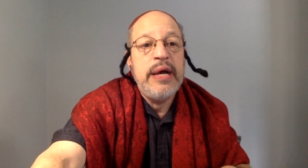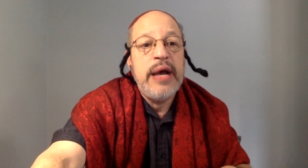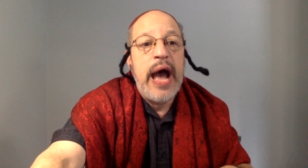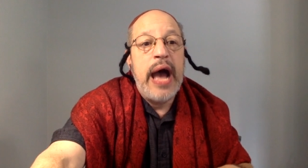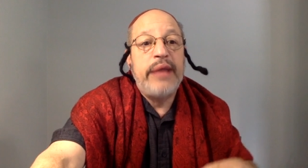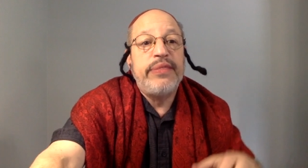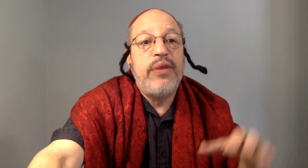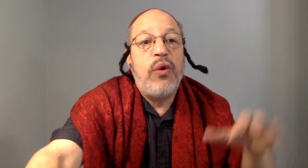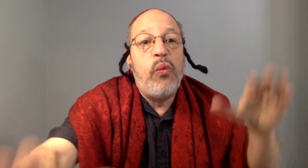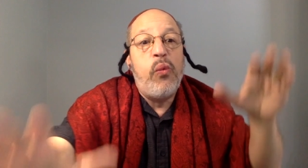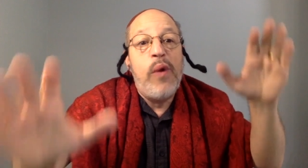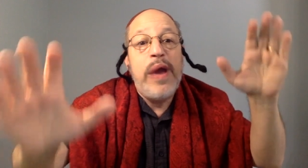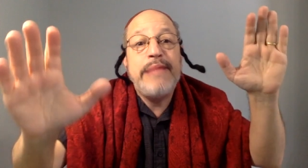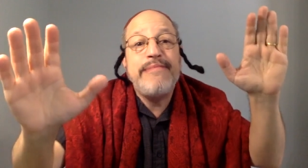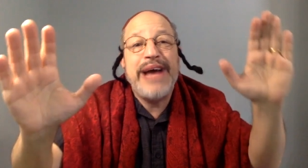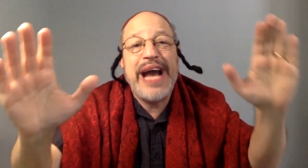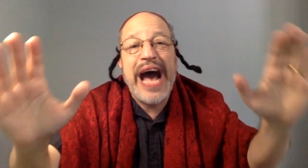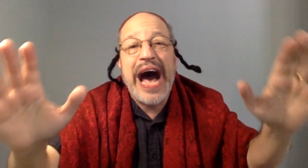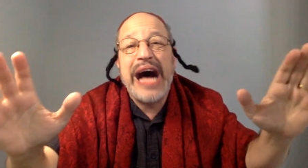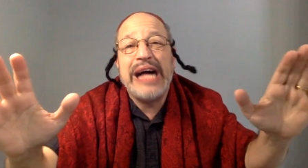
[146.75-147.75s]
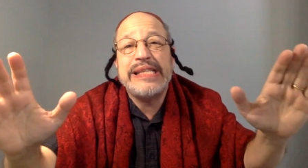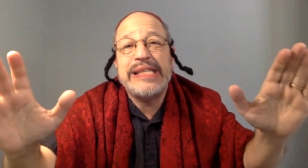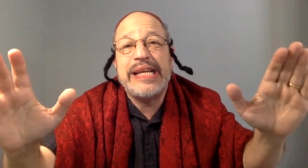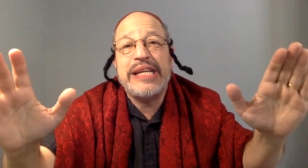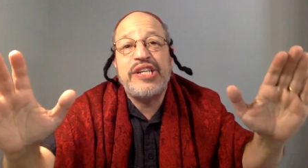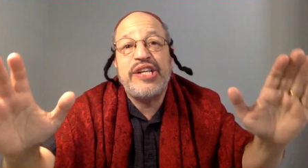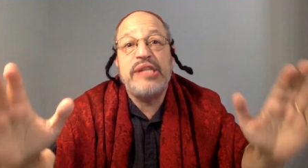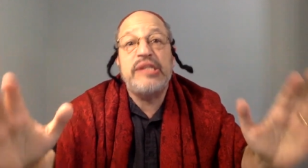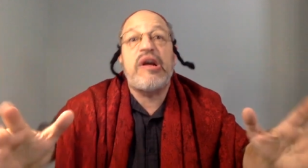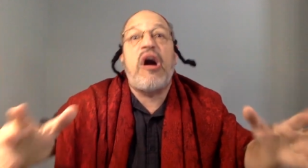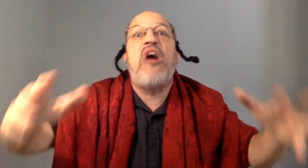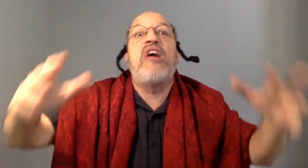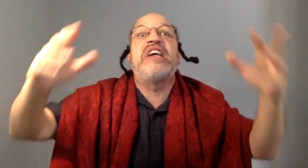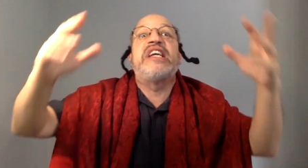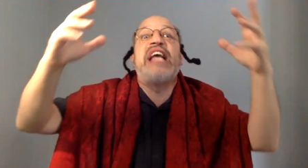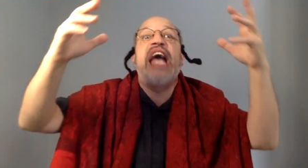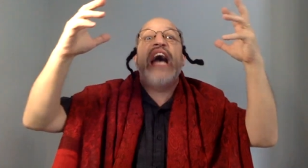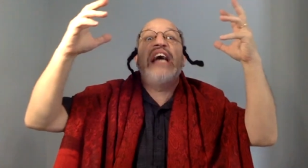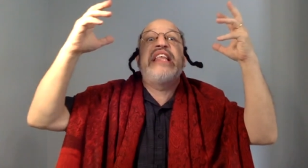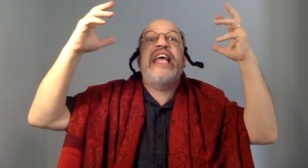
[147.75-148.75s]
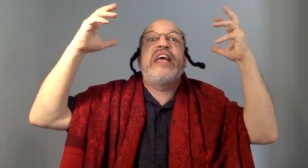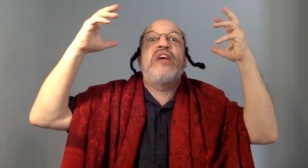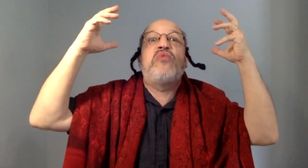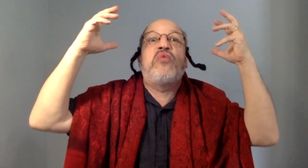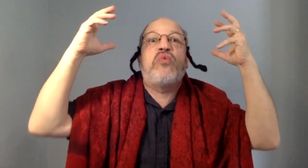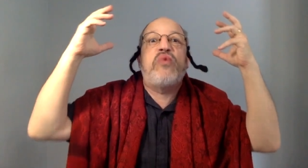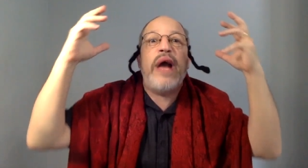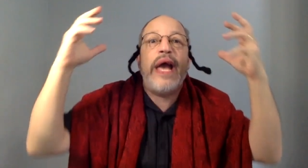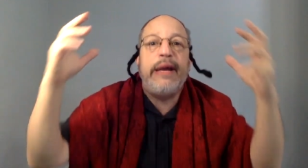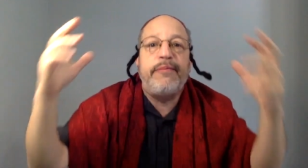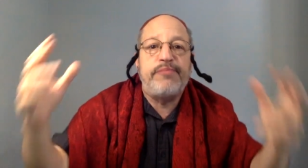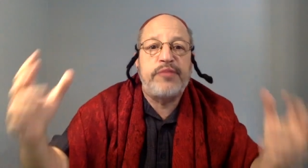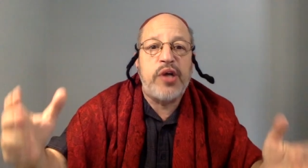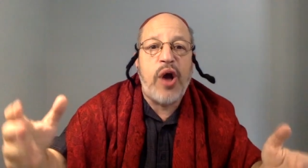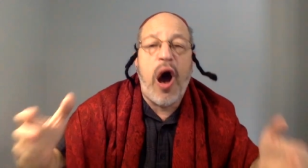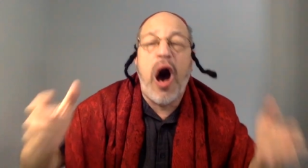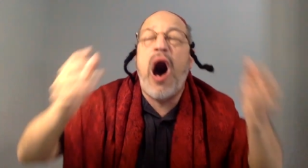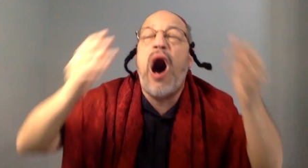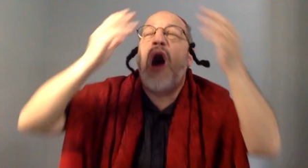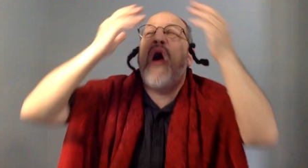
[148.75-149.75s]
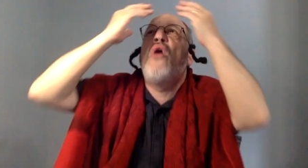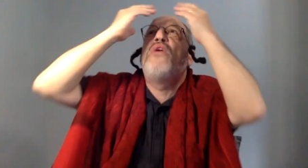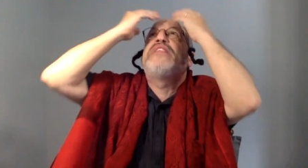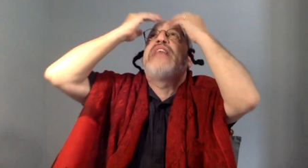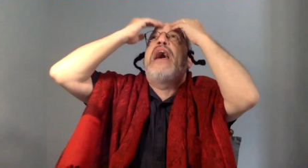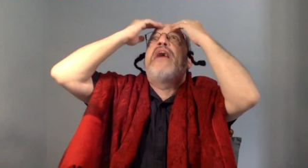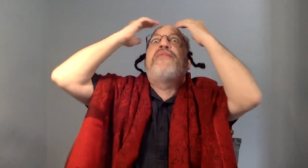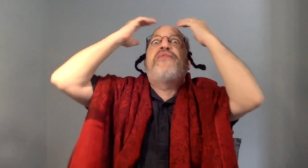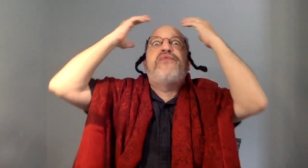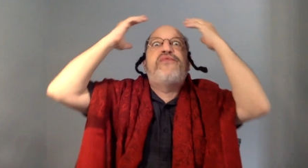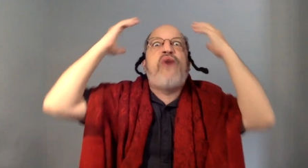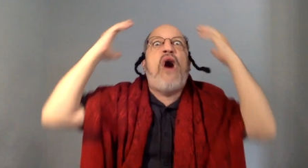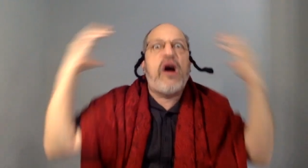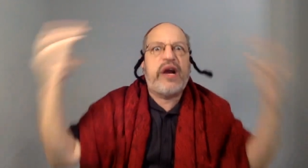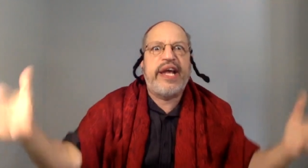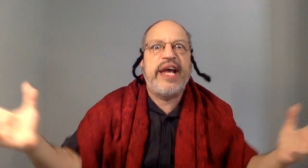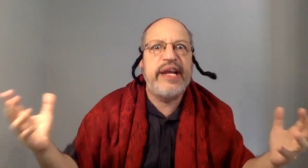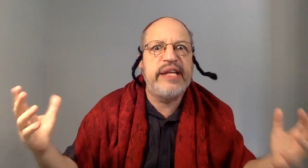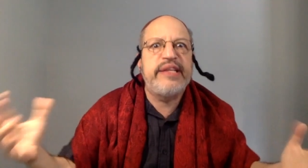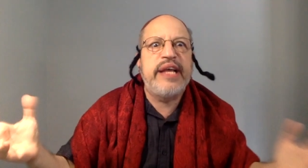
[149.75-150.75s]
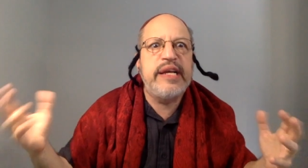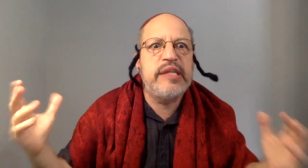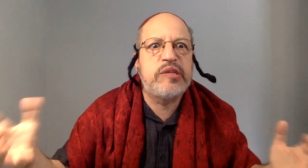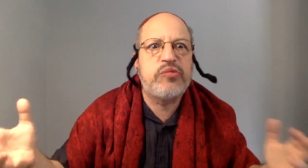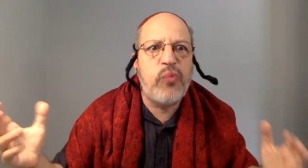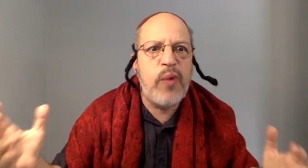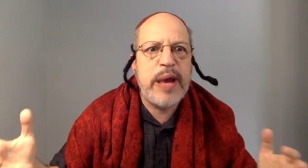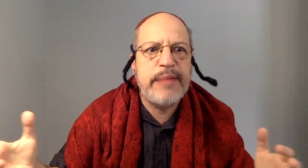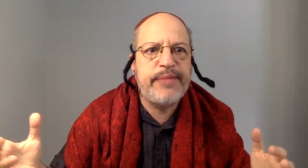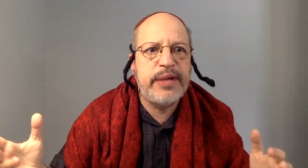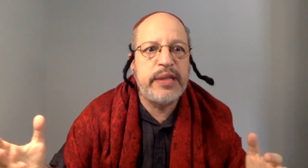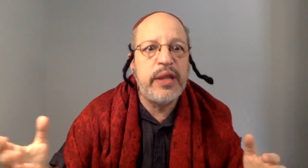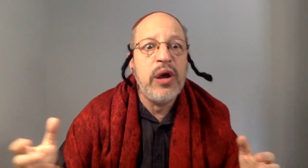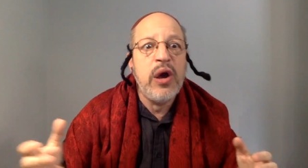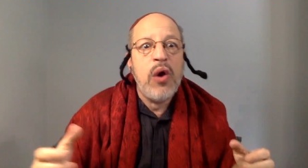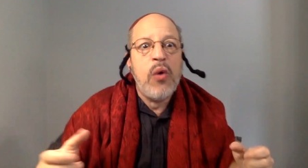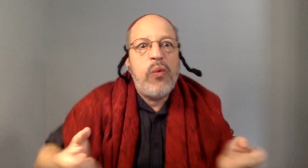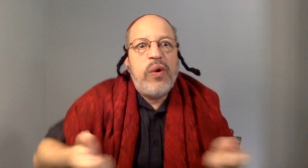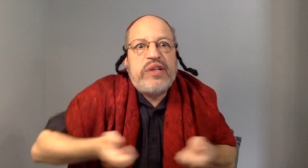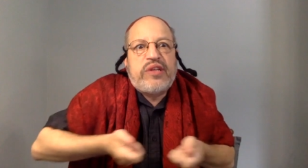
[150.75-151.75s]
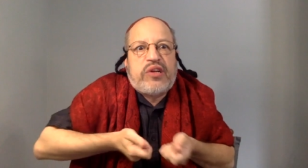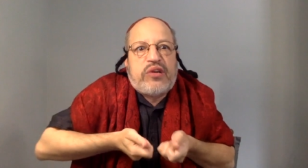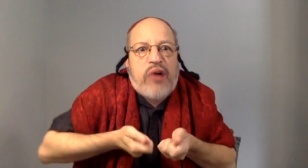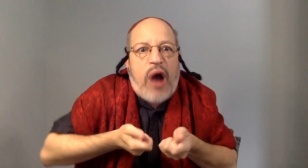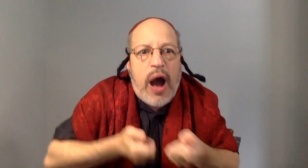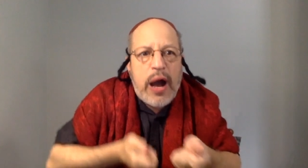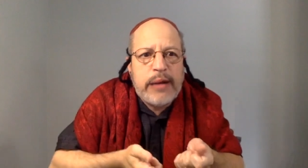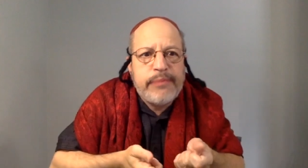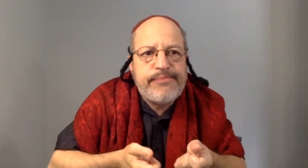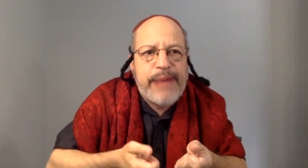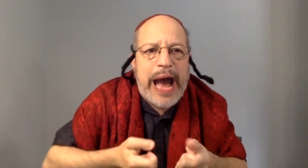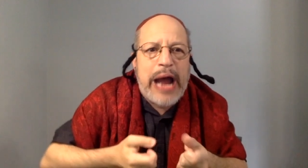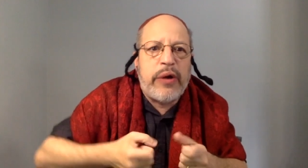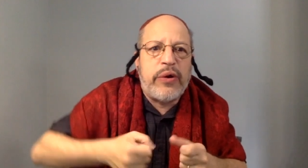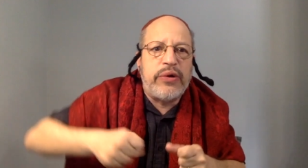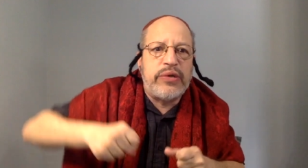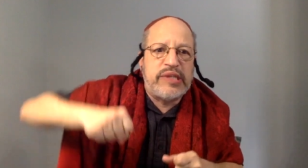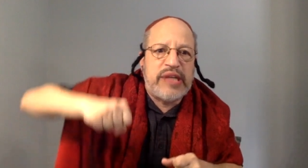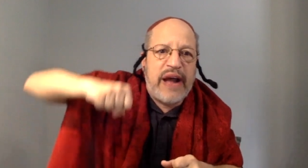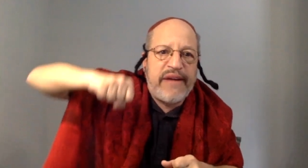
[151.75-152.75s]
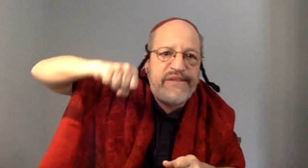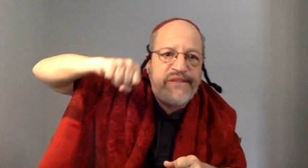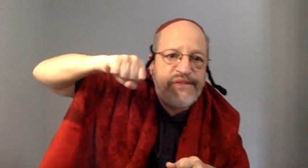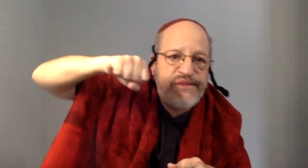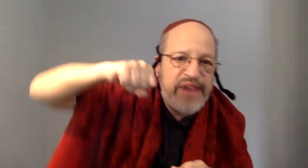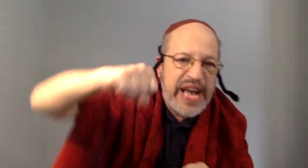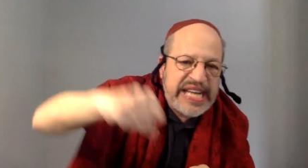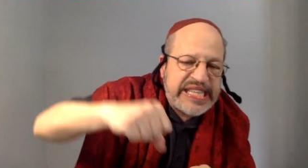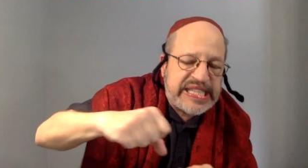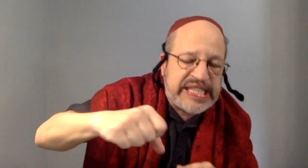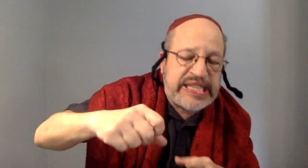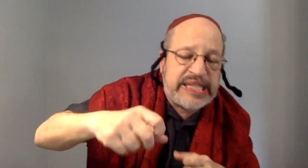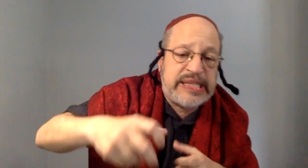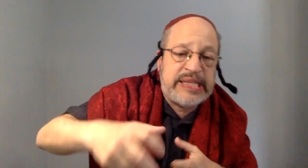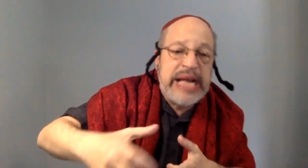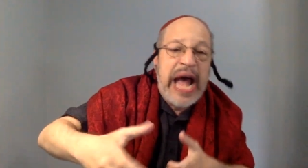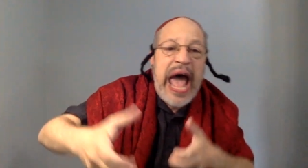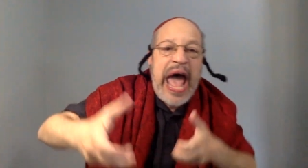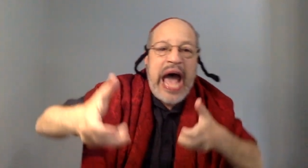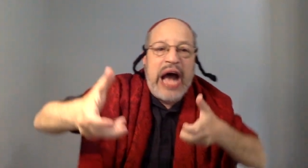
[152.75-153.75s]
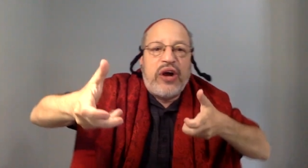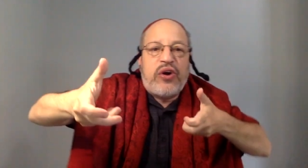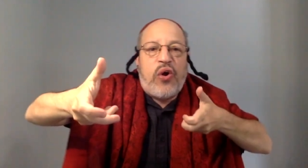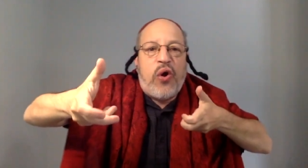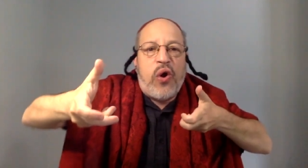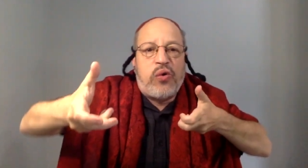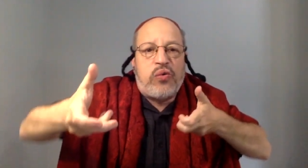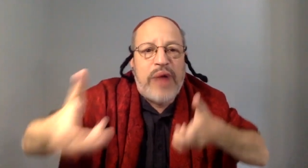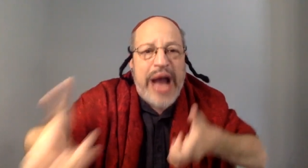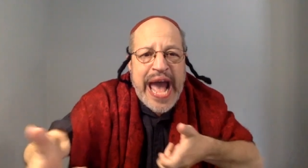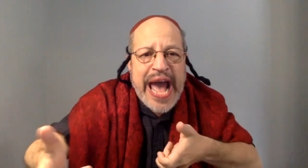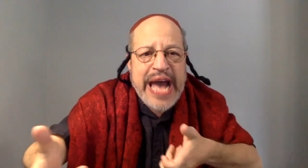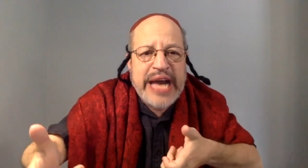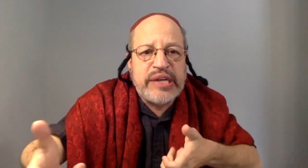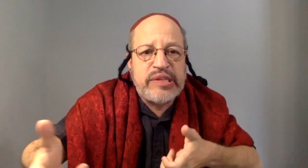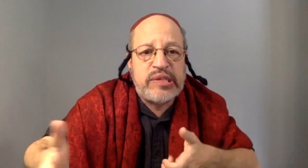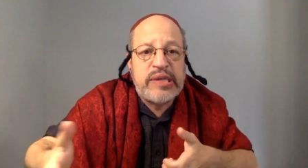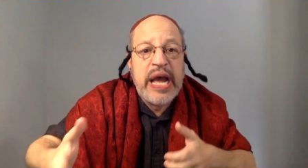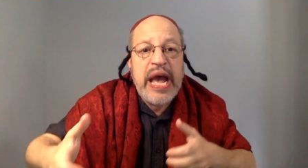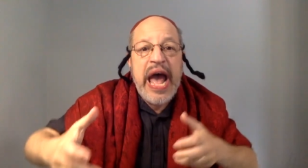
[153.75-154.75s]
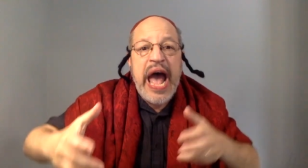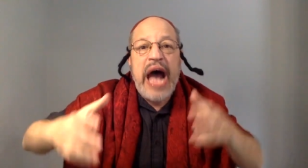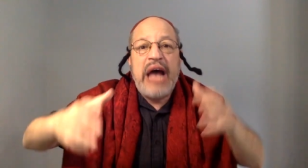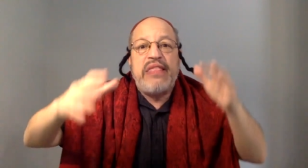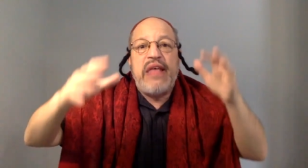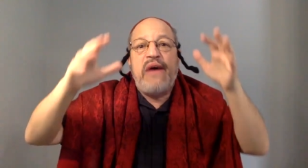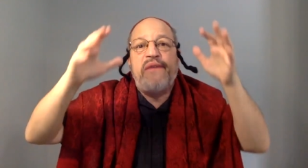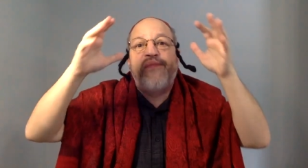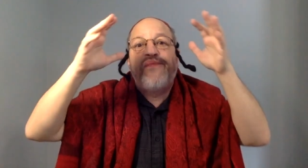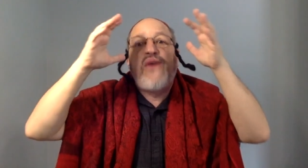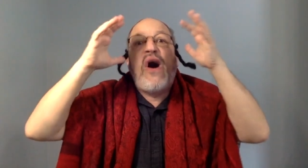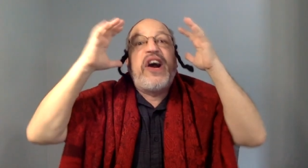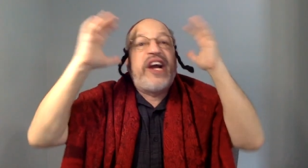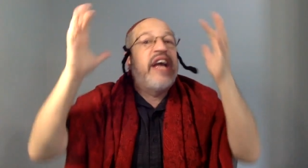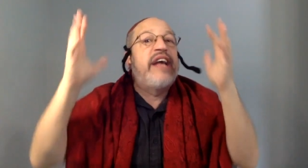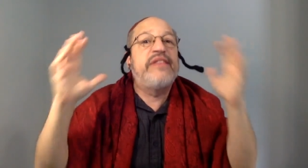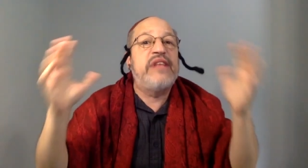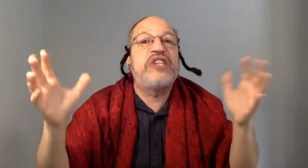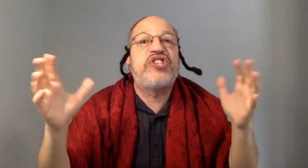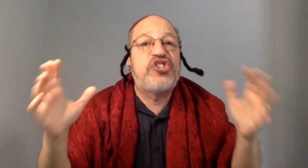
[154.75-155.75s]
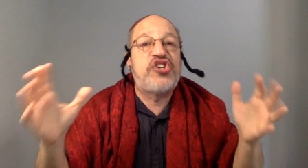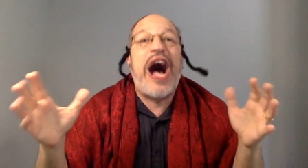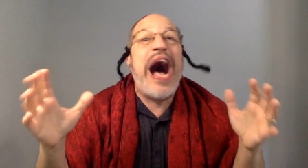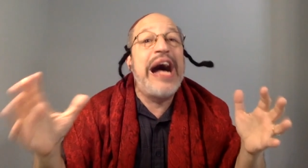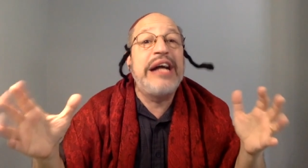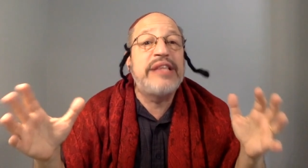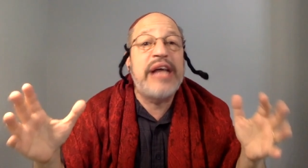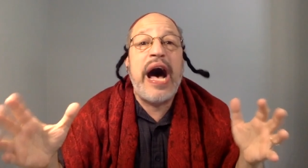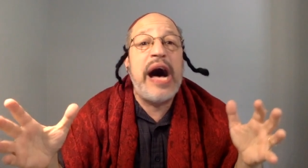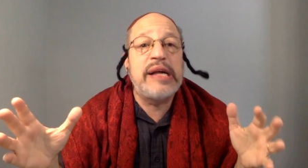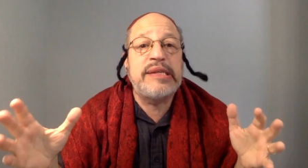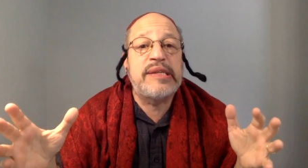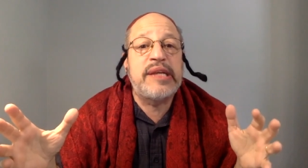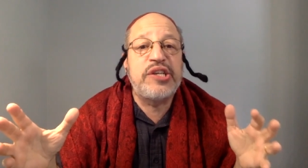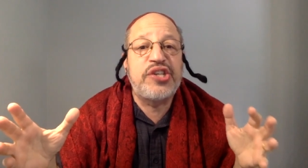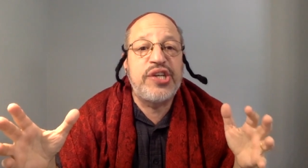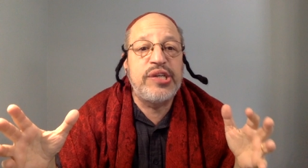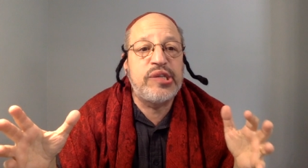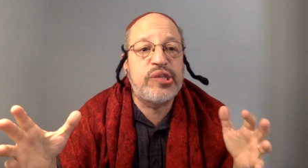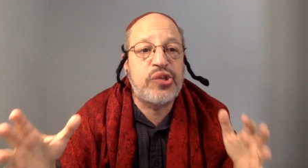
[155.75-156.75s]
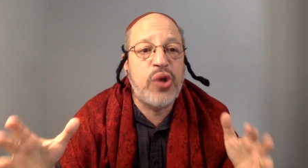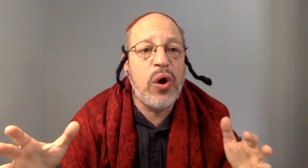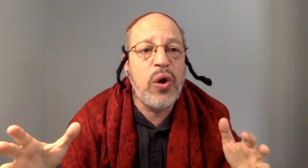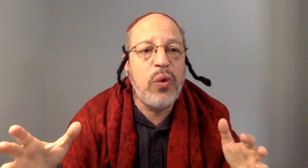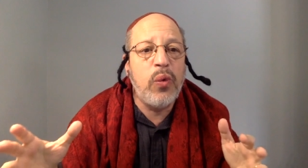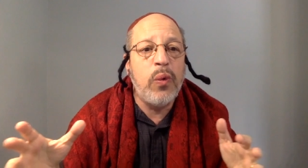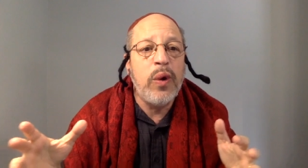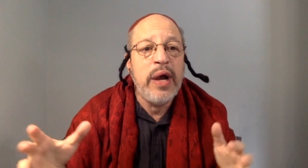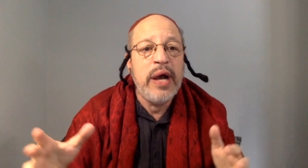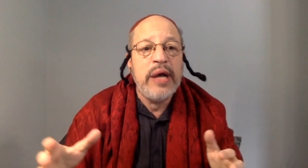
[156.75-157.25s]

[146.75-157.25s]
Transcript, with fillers: And the women hostages are getting raped. Oh, they're fucking these women with gun barrels and fists and Korans, and they're fucking the child hostages too.